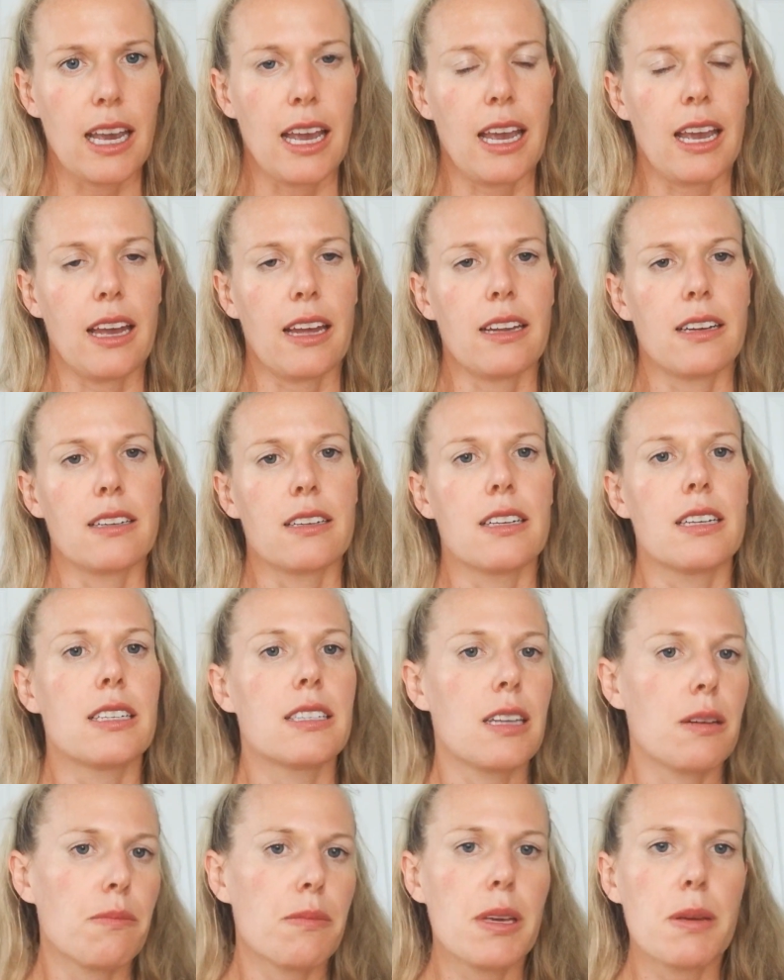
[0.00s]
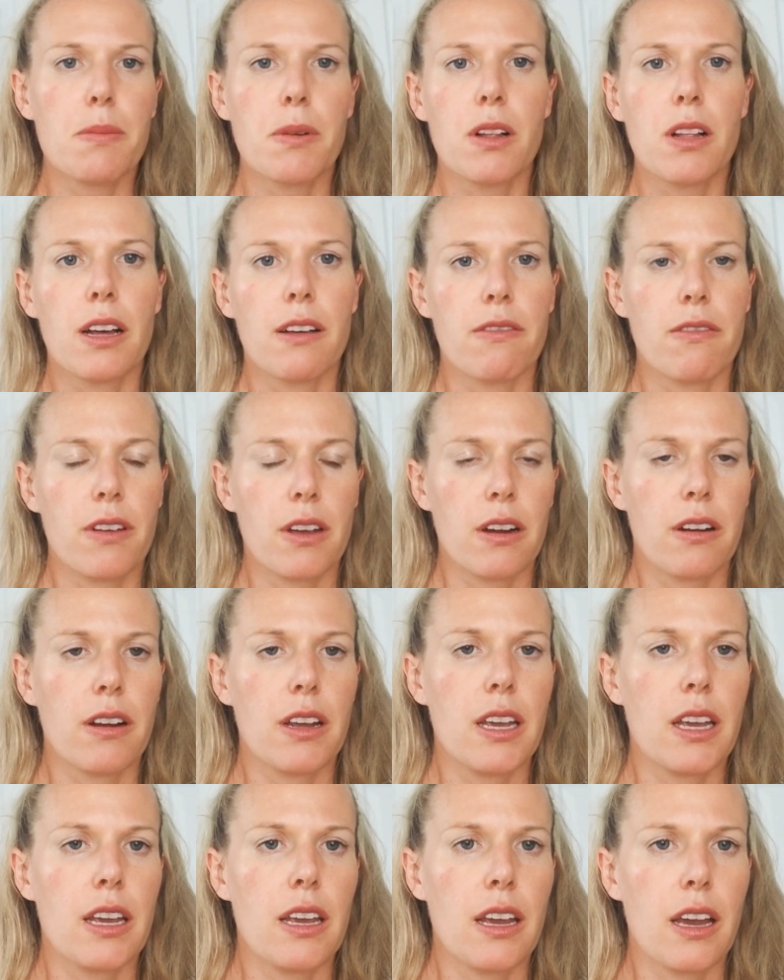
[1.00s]
And some people have
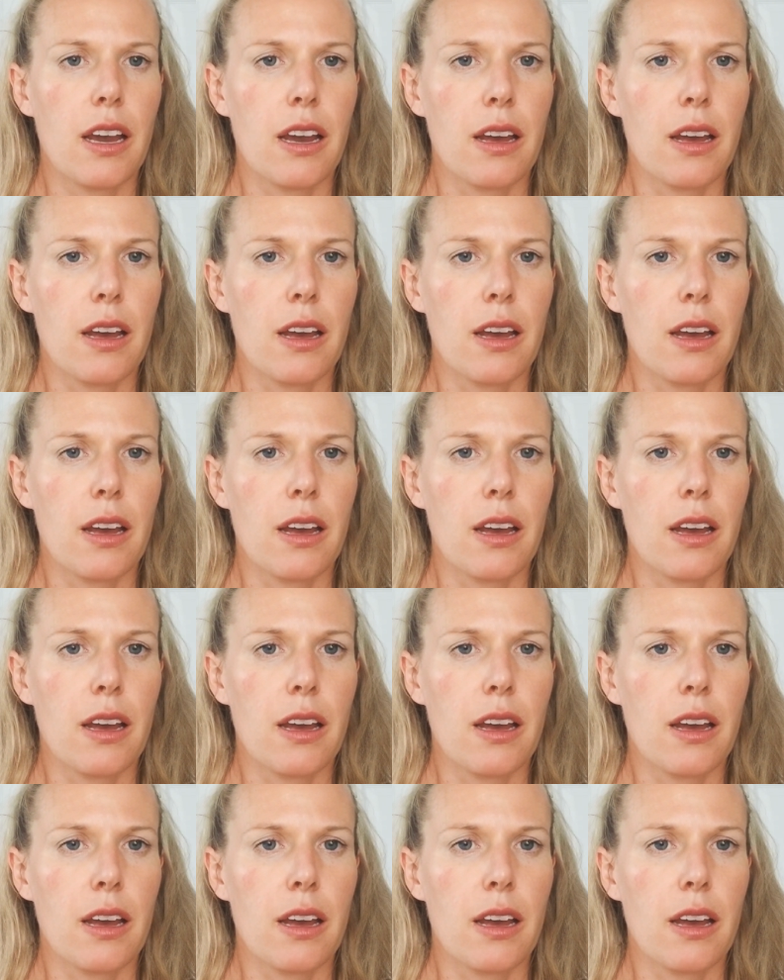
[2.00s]
very